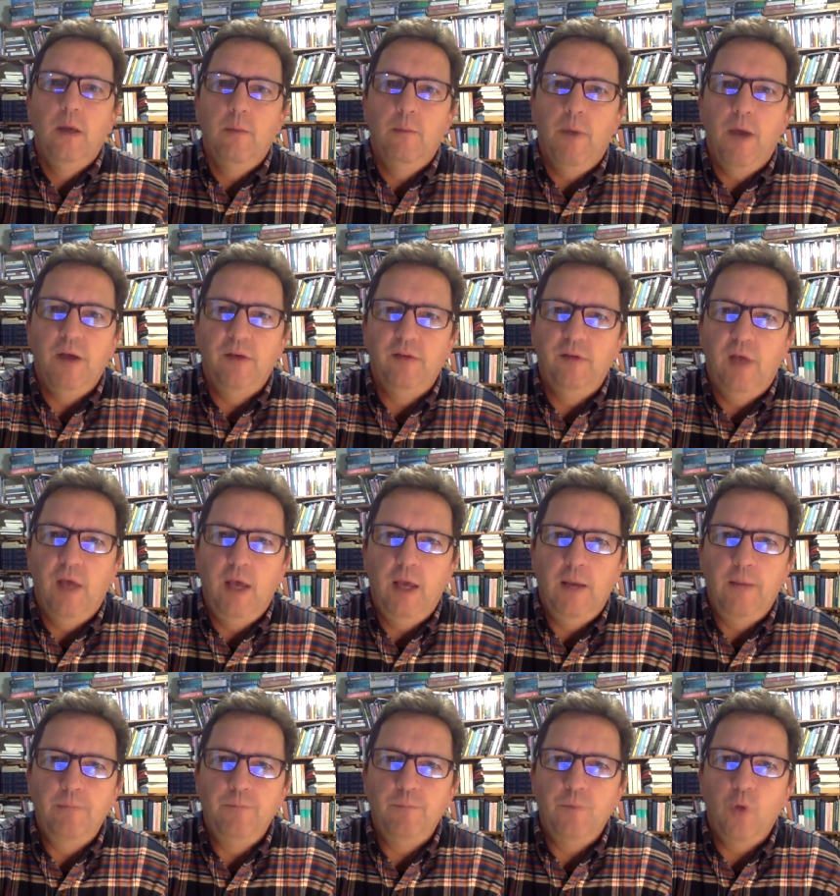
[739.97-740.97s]
by saying,
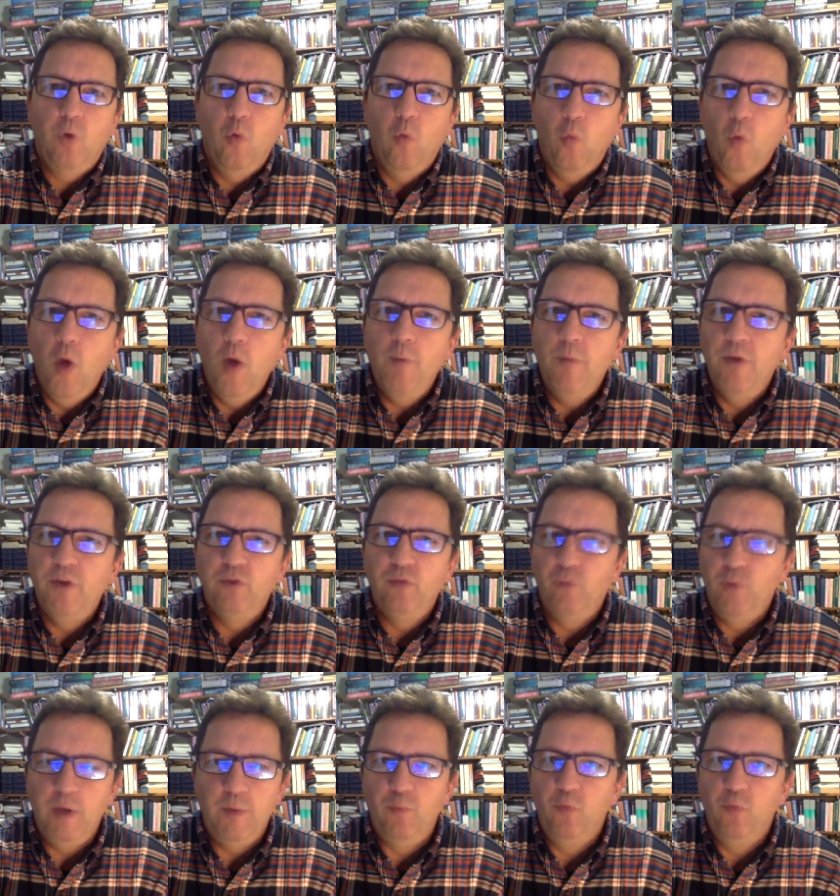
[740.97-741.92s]
what must we